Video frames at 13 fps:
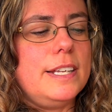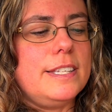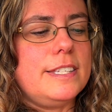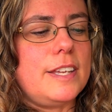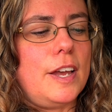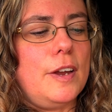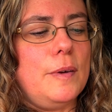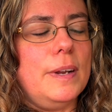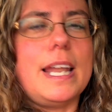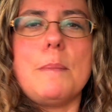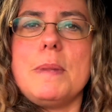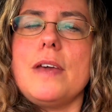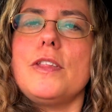So
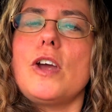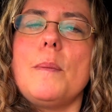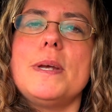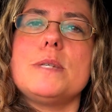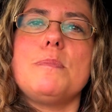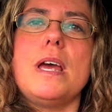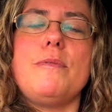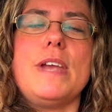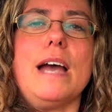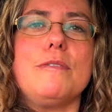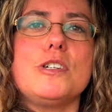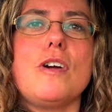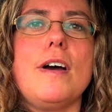let me know in the comments below if you
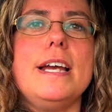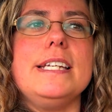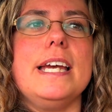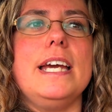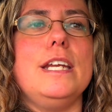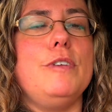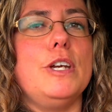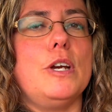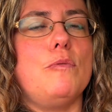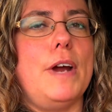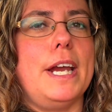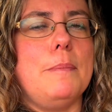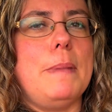have tried it and if you can
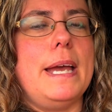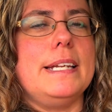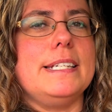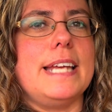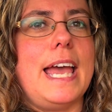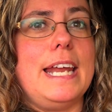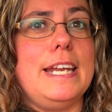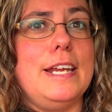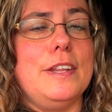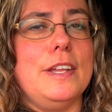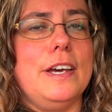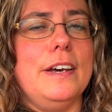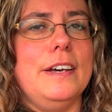recommend any
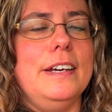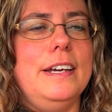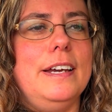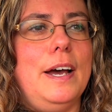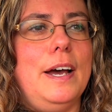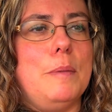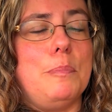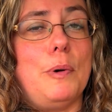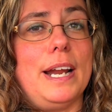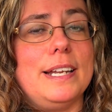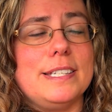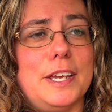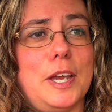other
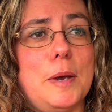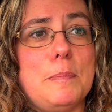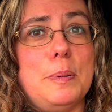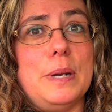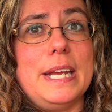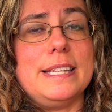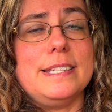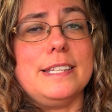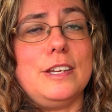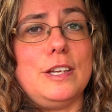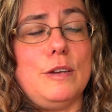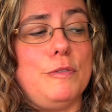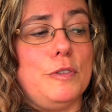brands and companies
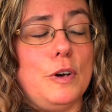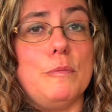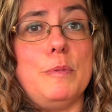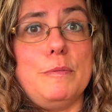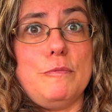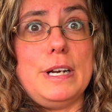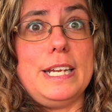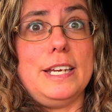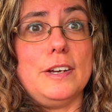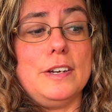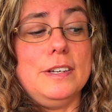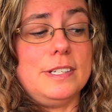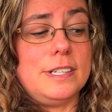that you've thought have been really
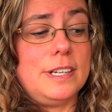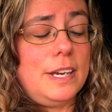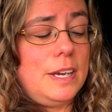good.